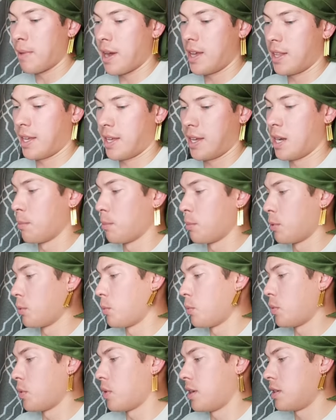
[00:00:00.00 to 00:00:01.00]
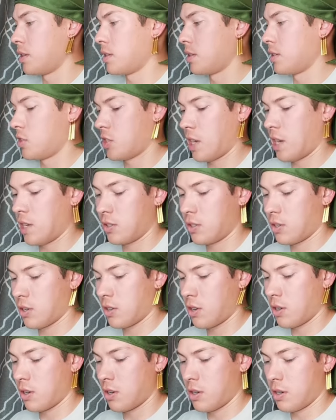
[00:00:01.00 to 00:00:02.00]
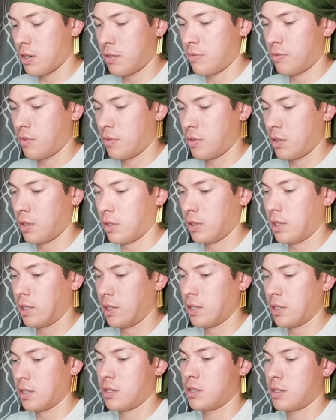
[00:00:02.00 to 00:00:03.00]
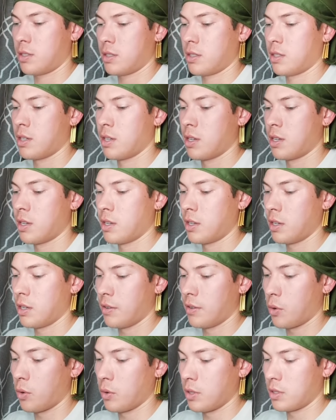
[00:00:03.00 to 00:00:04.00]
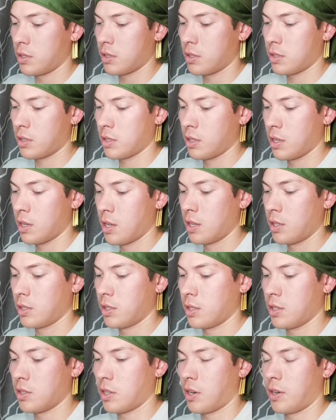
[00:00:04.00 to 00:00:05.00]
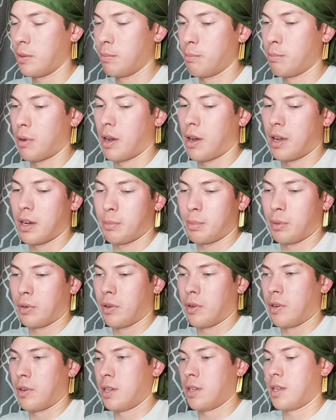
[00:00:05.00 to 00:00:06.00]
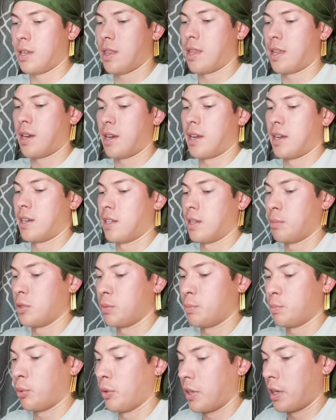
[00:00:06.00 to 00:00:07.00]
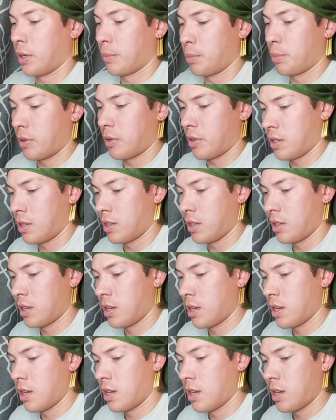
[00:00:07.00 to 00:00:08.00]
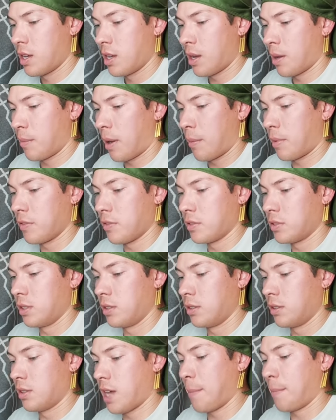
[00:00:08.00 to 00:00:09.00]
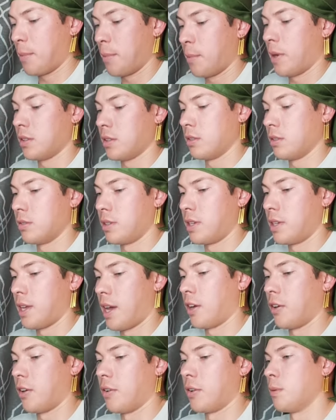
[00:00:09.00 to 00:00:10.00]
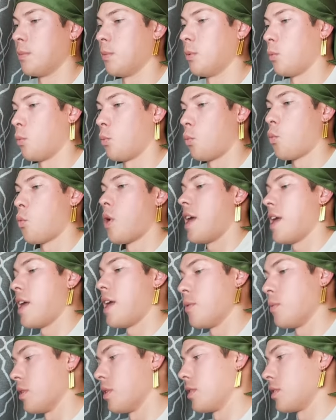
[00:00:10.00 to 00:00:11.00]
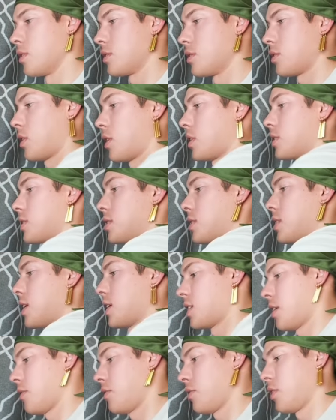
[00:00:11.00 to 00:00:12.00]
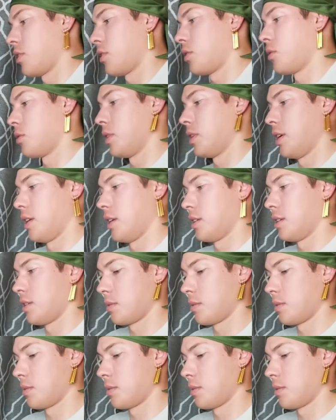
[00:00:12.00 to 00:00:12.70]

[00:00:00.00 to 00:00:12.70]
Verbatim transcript: my, like, number one chase card for the leaders. Of course. Since I already bought a Perona, and then I ended up just pulling a Perona. I'm obviously happy about the Gecko. It could have been way worse, so that's, that's definitely a cool hit.